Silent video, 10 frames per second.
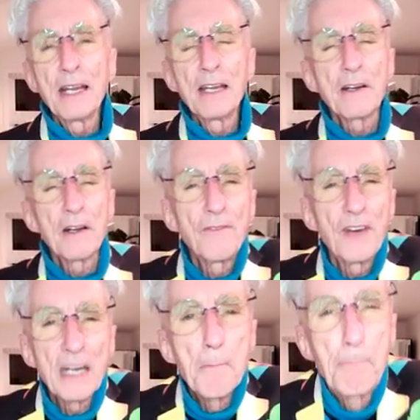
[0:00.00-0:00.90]
and you're going to
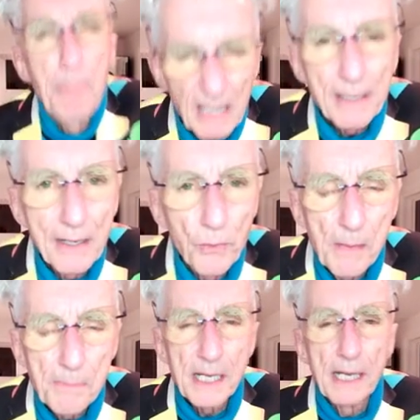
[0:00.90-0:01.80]
find a billion
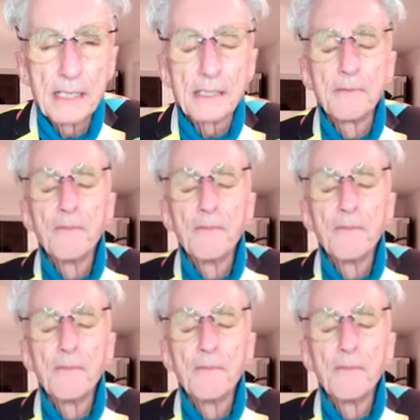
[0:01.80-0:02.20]
websites